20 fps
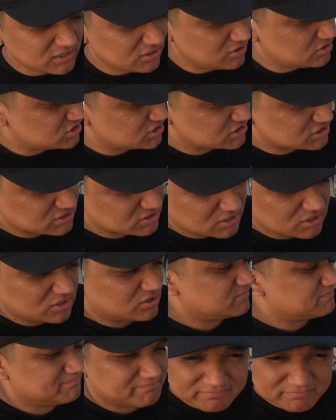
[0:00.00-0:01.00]
You just
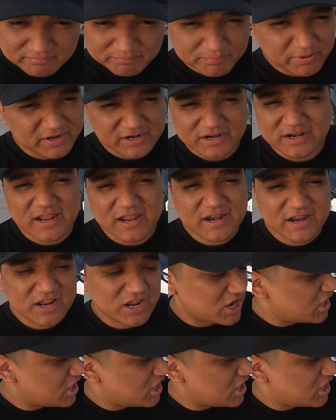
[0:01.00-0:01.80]
put it in and